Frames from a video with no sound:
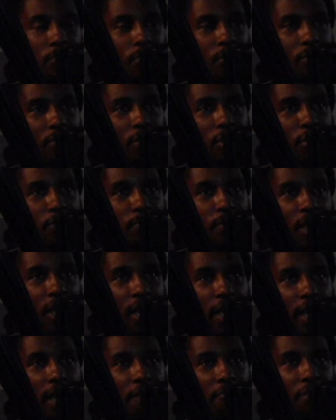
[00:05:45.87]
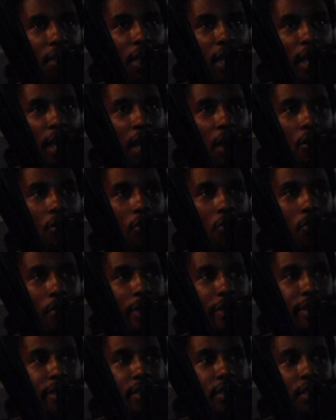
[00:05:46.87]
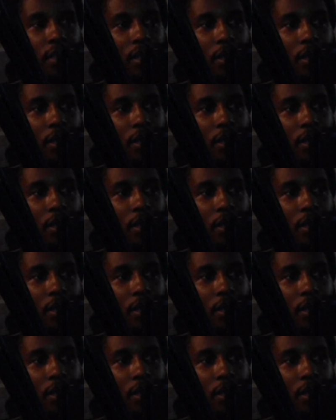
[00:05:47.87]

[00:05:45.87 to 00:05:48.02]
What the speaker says: motherfuckers, but like, I feel like I always